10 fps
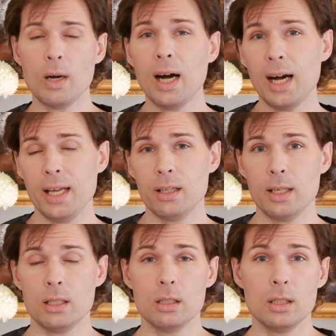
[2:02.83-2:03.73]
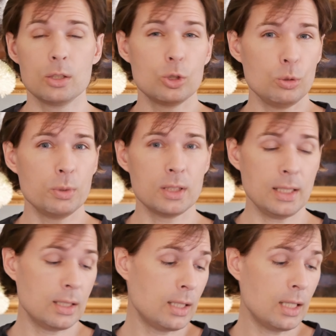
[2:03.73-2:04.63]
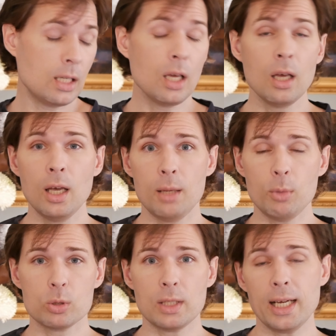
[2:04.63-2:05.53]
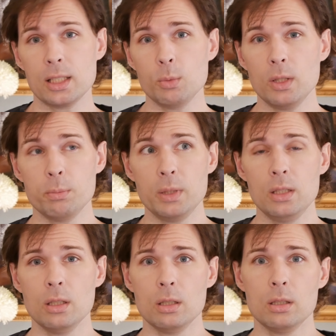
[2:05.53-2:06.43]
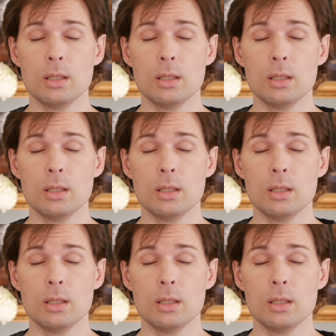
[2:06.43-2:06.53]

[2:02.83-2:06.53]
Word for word: higher than 2%, and then it most likely will be